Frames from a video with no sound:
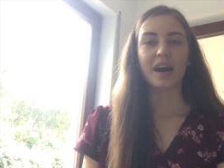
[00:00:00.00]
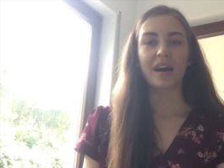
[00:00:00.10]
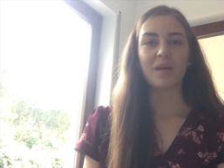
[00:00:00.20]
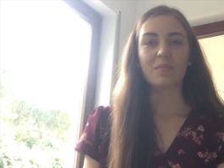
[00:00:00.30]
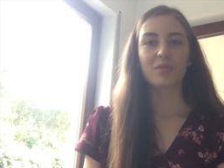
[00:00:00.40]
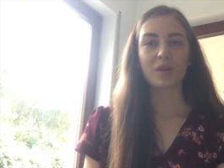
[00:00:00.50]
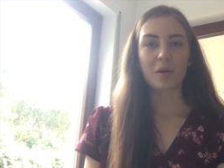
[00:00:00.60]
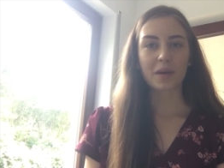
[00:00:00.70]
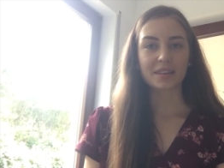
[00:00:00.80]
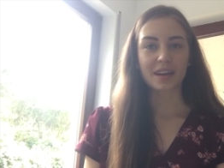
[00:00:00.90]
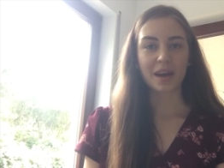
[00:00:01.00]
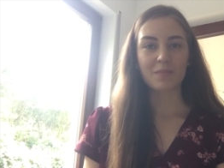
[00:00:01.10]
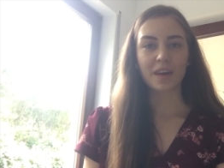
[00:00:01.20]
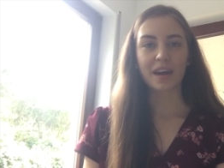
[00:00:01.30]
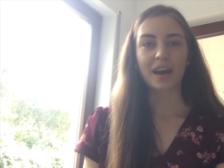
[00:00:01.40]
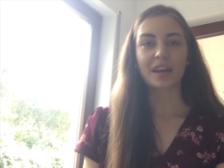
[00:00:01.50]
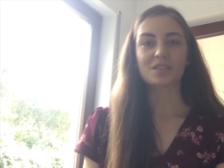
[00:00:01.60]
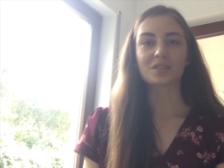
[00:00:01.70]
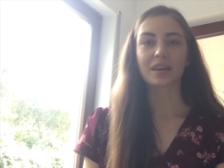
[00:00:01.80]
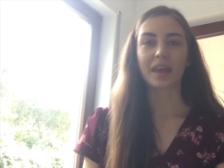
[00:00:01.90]
um, throughout my time there, I
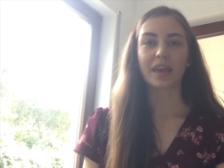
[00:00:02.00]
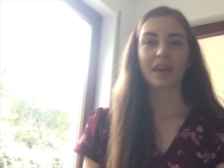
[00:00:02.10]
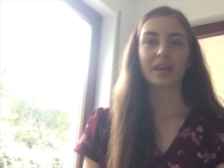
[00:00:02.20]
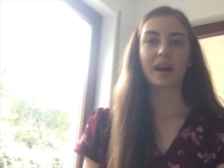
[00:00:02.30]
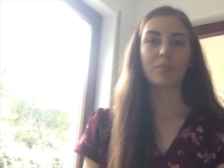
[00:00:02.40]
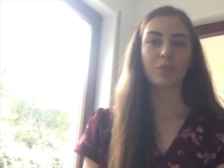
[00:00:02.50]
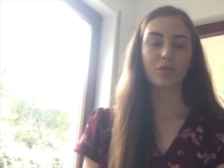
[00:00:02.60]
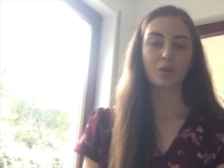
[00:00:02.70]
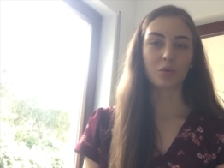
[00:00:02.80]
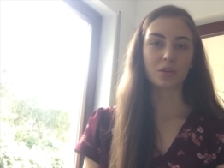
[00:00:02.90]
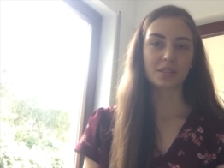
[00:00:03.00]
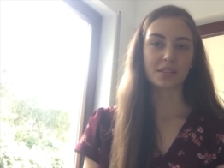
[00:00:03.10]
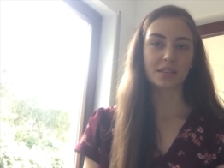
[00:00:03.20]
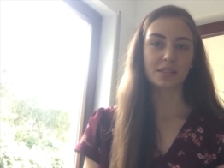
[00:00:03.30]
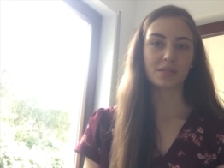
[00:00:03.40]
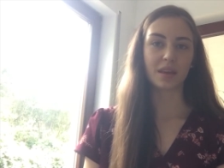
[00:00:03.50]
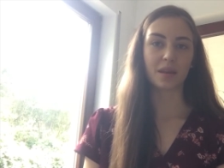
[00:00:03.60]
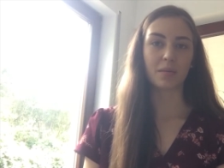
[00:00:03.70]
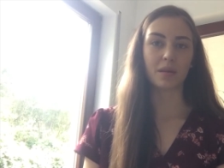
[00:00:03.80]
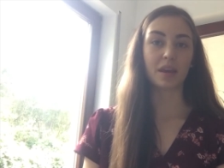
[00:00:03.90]
took a couple of courses in
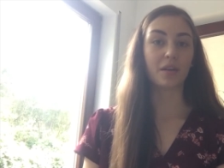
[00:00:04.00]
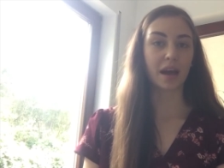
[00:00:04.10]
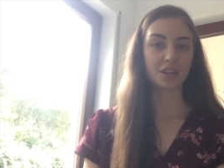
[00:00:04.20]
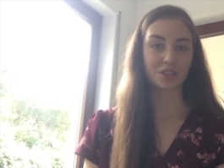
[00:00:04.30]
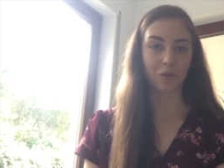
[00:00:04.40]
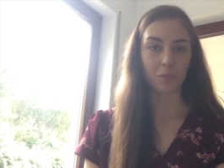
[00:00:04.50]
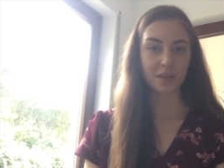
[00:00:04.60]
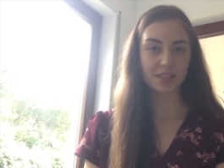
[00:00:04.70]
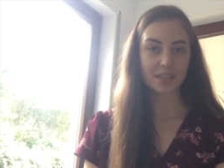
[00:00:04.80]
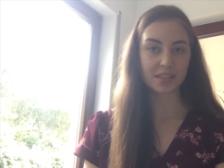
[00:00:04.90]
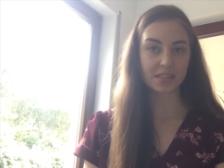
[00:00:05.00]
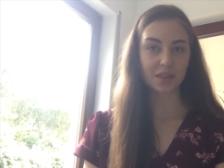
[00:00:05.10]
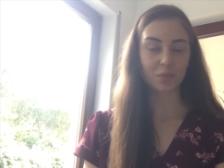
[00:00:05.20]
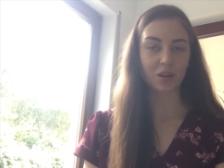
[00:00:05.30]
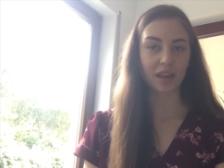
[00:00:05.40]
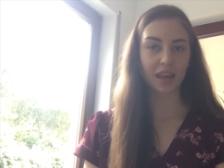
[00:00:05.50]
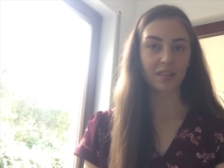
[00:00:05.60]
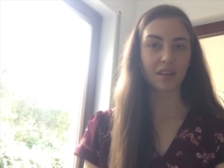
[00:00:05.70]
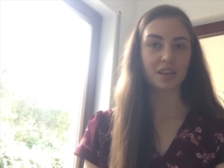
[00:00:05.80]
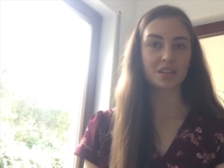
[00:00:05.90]
international business that were in
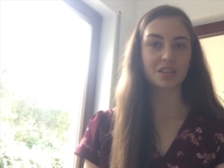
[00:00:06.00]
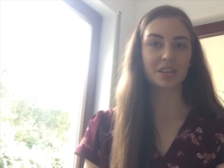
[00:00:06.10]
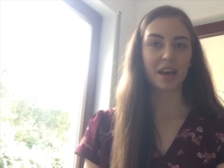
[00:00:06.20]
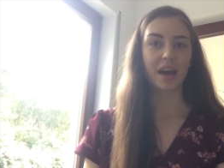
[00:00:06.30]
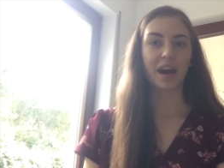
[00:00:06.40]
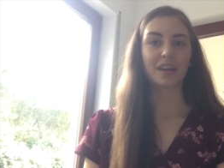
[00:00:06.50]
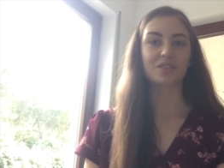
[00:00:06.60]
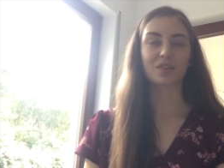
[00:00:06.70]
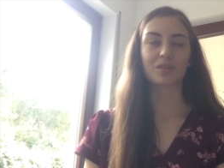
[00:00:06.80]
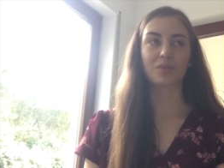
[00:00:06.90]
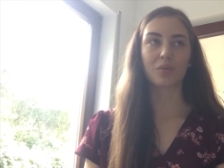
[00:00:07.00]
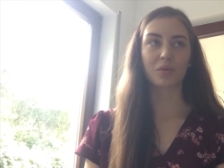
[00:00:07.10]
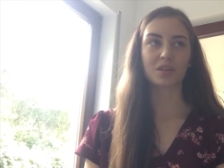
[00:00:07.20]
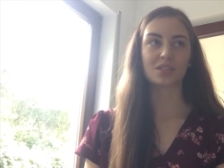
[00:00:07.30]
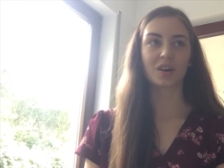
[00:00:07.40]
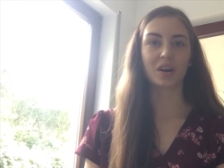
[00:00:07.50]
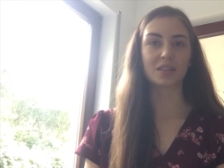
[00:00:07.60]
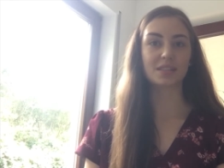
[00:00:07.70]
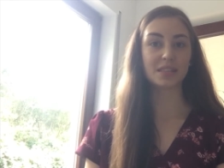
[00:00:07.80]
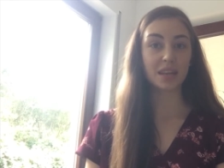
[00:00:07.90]
English, I took a course
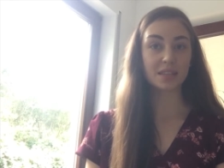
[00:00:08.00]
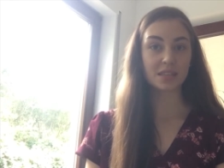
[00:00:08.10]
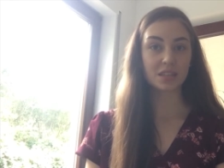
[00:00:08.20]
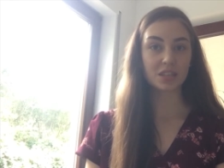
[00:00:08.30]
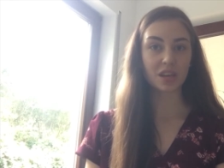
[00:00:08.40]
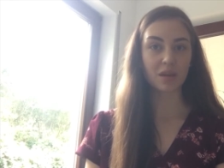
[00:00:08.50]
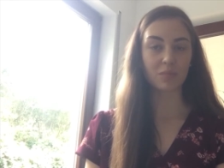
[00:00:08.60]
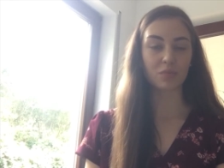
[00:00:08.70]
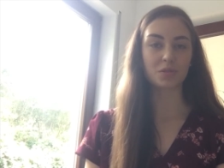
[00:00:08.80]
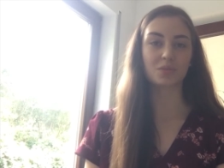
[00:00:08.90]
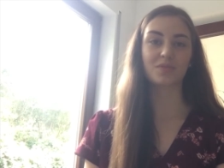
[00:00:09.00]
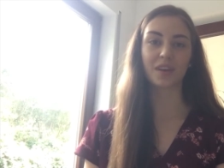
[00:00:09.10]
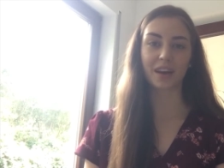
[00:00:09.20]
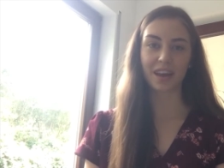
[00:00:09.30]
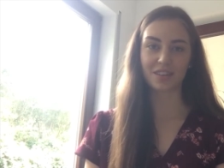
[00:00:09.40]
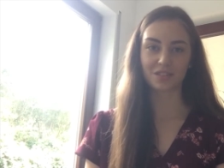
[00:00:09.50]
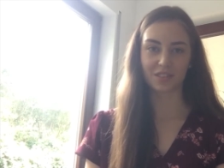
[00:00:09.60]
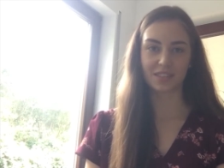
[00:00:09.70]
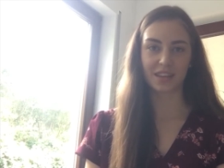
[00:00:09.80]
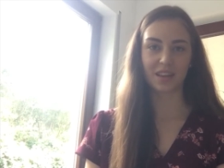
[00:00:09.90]
on citizenship, which was very
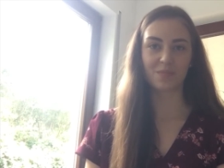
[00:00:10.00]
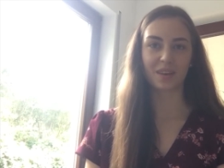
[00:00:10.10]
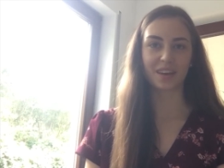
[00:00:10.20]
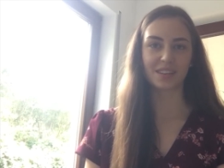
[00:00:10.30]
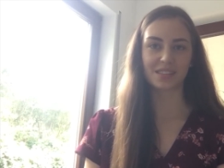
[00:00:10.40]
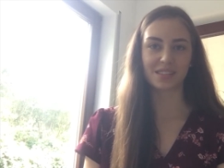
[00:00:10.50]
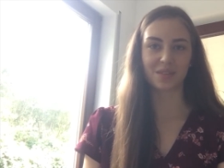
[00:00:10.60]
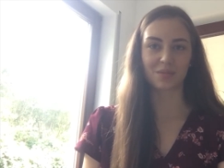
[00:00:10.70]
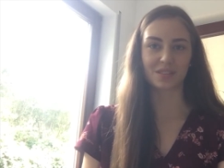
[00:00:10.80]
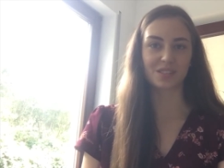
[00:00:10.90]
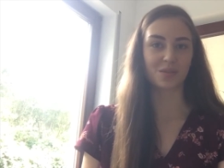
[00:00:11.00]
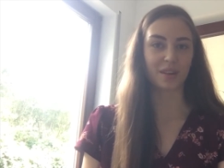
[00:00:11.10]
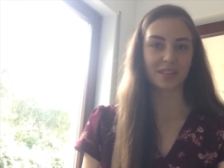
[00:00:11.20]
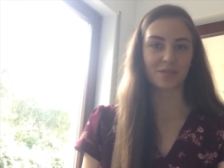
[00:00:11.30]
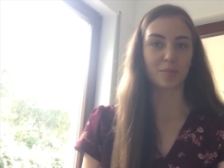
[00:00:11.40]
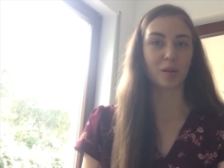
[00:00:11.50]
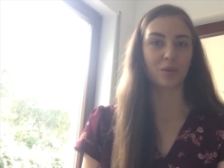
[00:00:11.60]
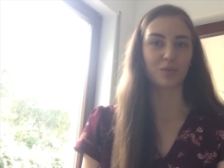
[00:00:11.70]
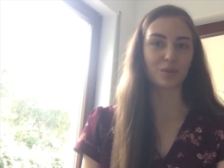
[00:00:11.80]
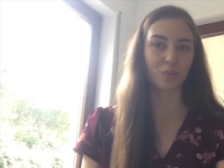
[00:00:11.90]
interesting because there were students from all
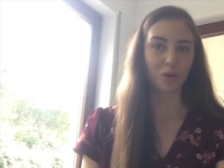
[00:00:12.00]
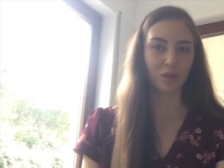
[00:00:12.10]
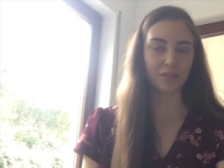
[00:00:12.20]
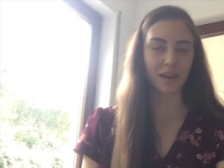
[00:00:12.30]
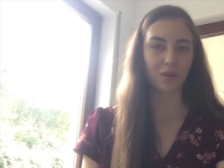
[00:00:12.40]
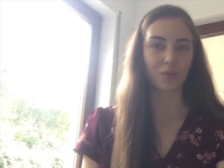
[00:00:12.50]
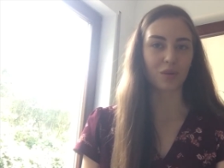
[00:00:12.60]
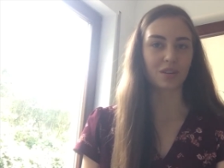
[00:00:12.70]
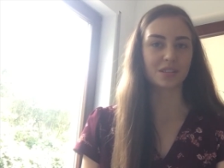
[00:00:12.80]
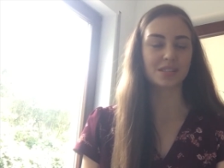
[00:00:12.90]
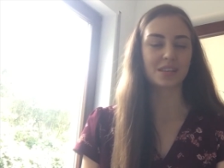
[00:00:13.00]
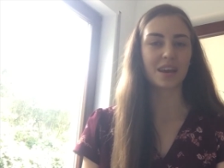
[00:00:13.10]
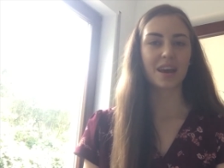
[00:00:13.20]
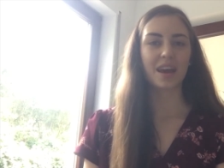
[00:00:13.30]
over the world in that course.